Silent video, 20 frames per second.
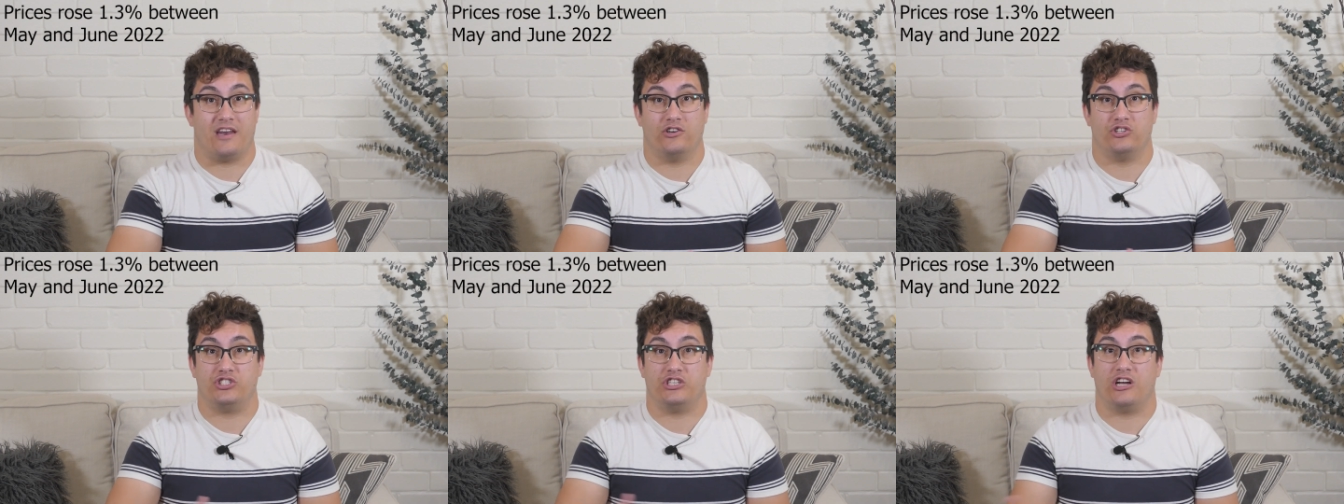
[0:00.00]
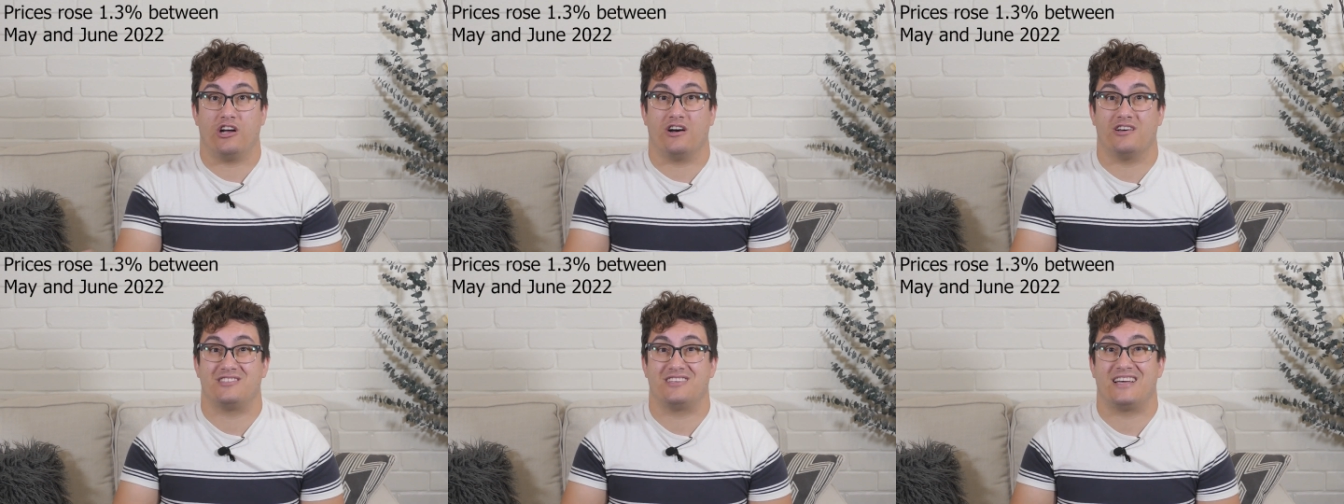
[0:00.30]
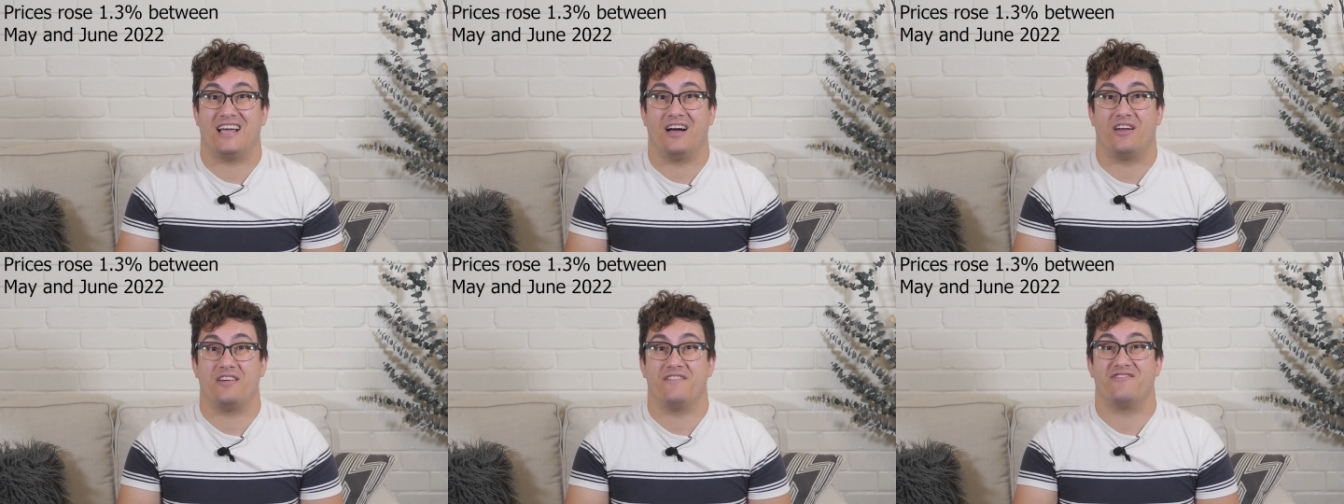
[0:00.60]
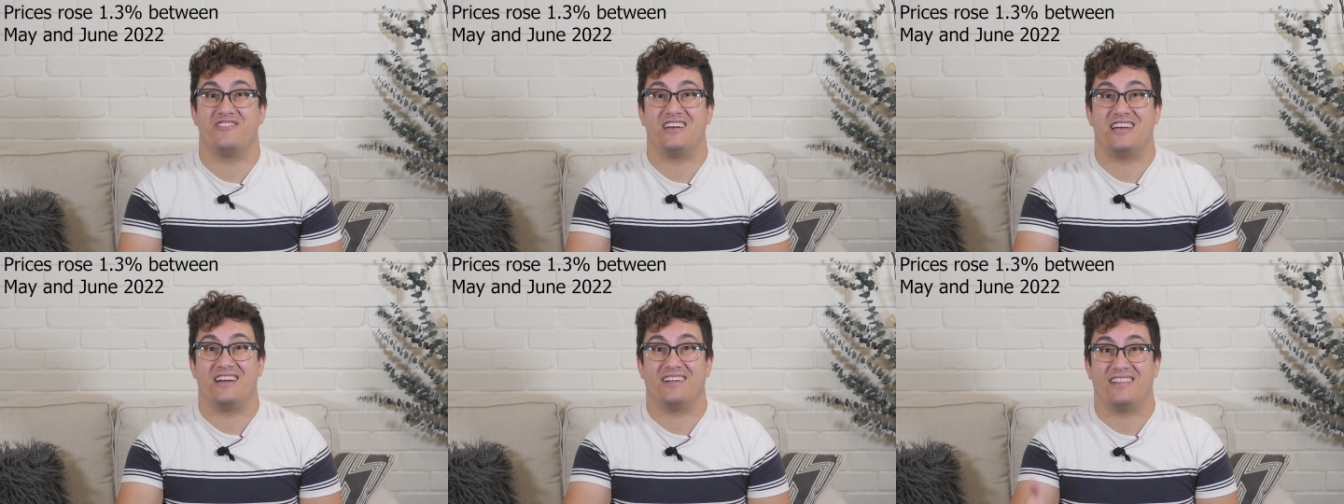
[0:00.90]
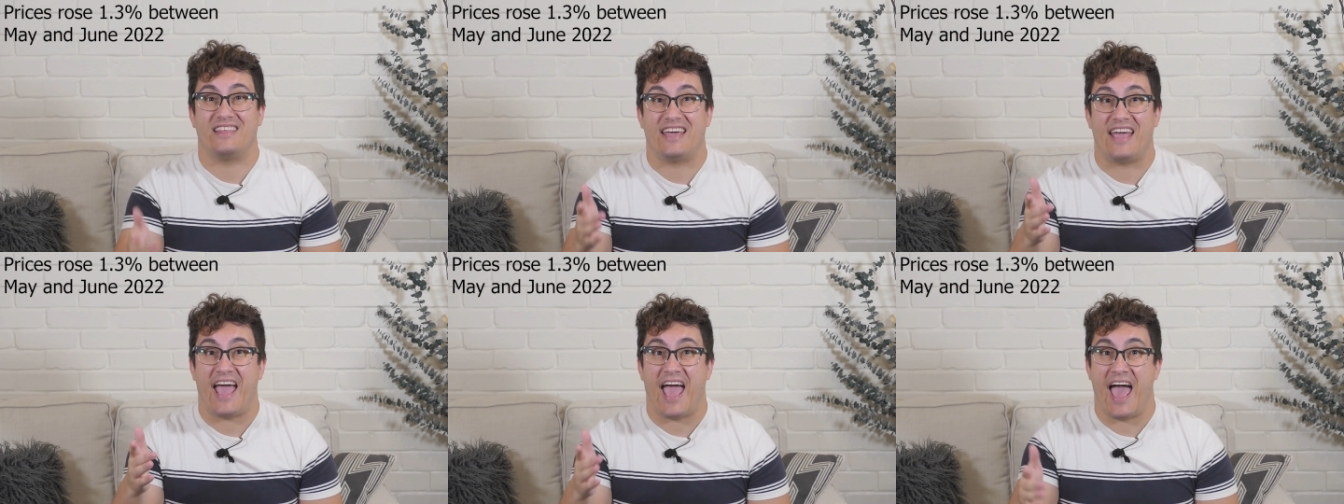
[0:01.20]
energy costs accounting for
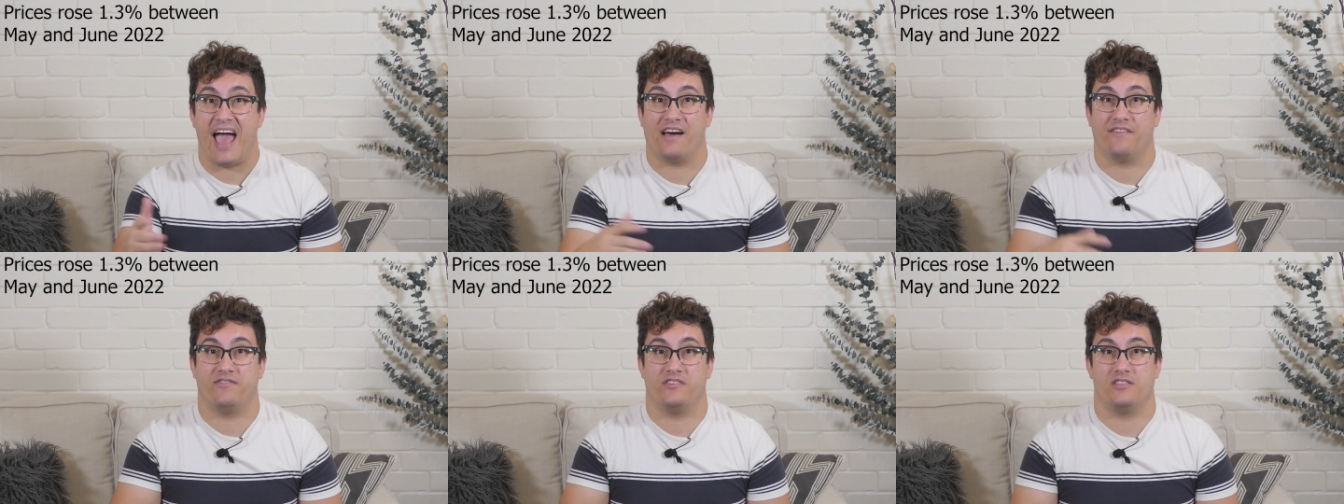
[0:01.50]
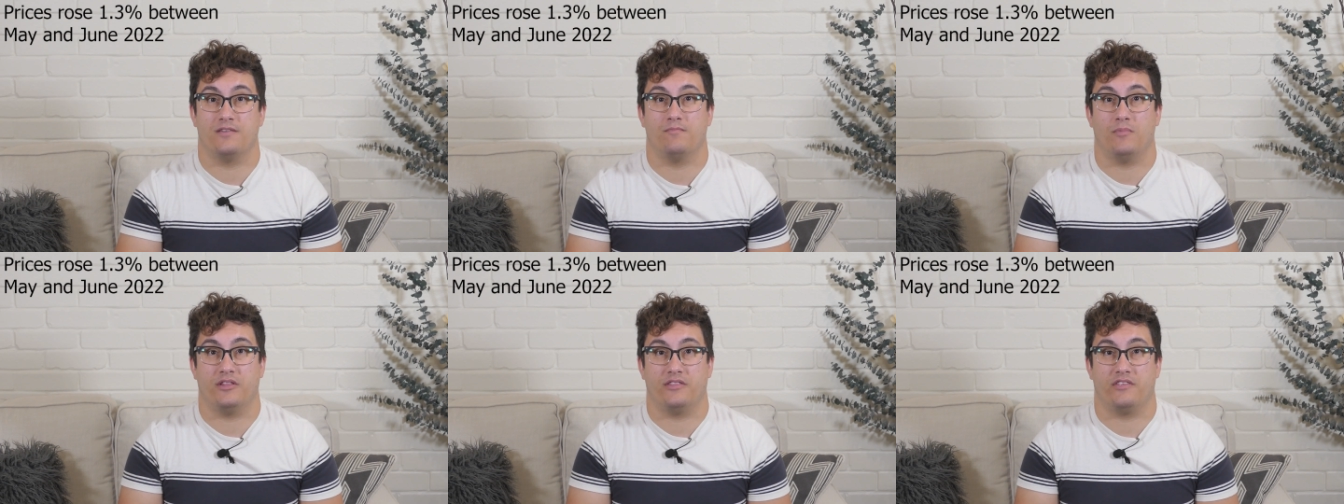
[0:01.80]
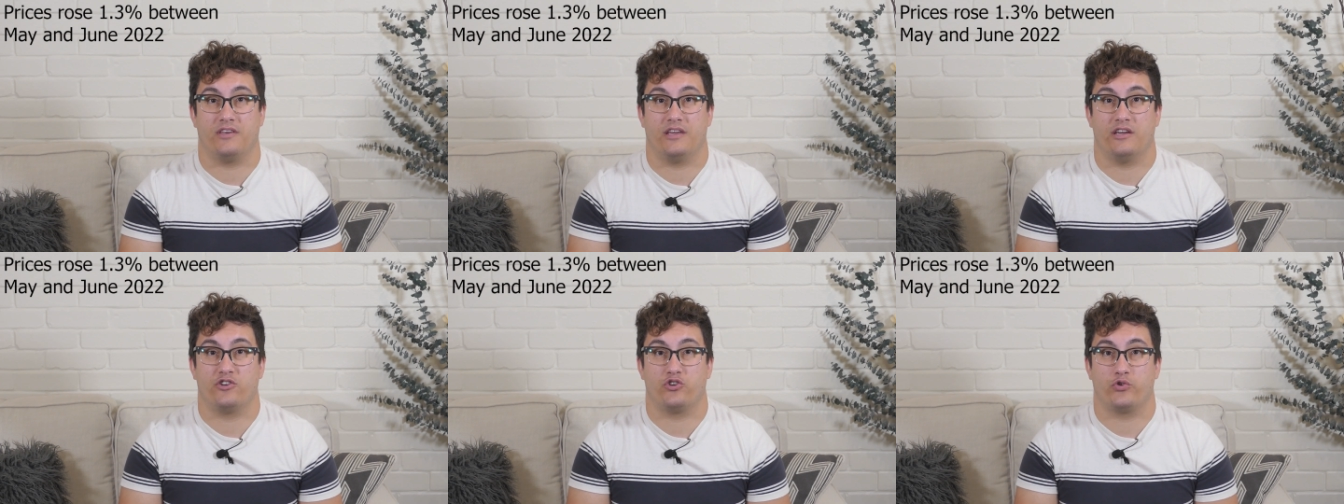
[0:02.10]
nearly half of the monthly